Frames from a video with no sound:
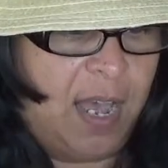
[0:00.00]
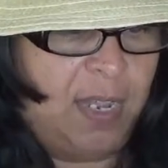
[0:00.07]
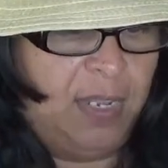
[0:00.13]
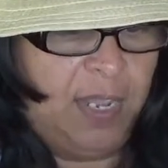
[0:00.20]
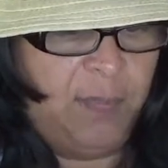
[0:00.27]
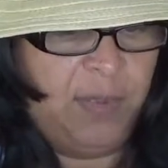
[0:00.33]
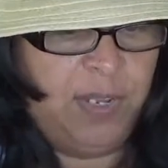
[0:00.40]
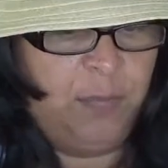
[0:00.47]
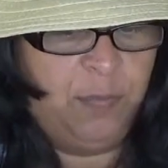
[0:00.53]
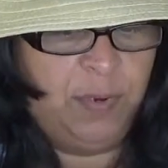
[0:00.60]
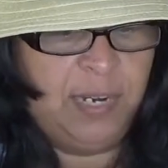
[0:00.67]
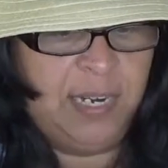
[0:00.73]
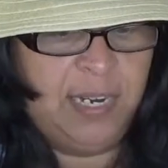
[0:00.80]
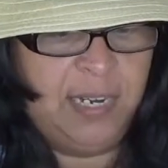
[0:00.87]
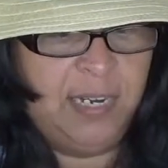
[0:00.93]
let me
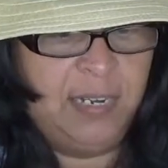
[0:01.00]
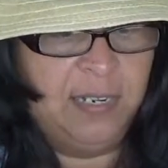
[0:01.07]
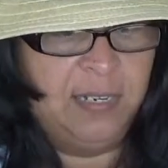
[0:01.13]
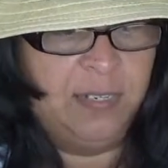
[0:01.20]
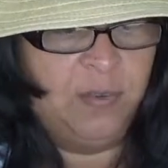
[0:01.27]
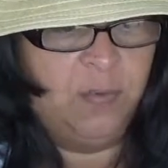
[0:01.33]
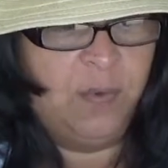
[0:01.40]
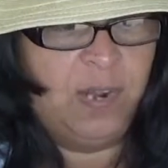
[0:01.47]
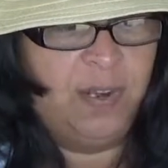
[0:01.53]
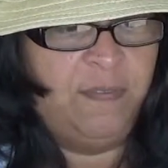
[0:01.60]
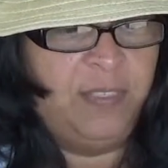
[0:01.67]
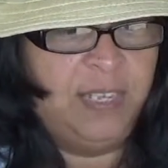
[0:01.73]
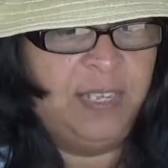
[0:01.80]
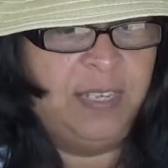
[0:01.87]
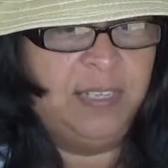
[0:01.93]
read one
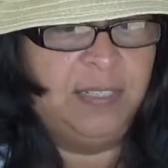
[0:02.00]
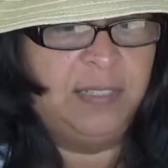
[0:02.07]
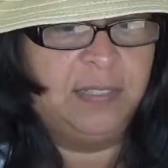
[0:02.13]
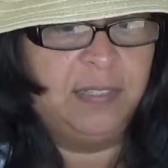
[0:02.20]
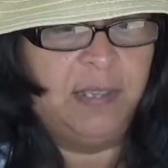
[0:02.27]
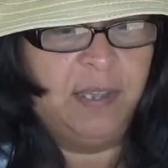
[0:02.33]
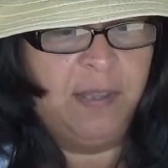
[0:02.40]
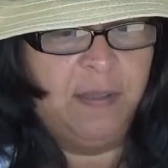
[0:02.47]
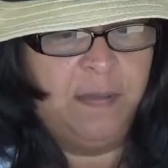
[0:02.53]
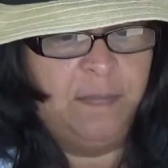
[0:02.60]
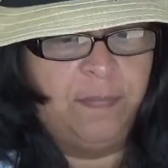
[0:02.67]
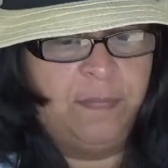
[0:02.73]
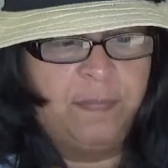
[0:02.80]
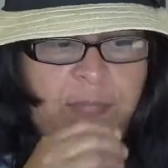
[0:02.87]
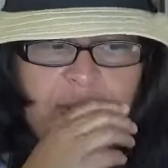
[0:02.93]
of these.
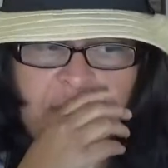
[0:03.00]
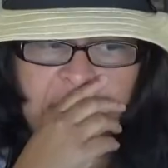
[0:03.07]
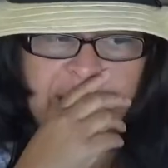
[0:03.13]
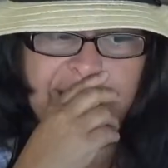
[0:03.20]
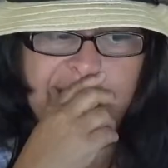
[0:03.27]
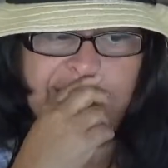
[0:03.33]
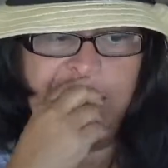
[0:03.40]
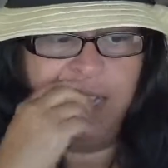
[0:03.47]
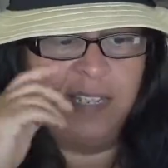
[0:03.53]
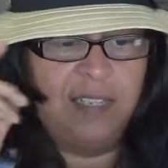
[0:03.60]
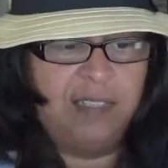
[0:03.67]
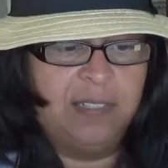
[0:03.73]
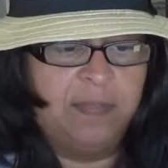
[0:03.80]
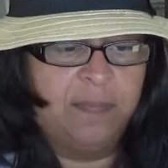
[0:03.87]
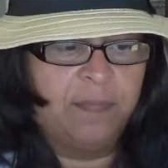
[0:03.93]
Let me just say
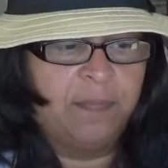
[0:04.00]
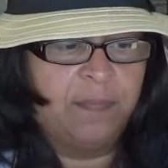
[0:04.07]
this,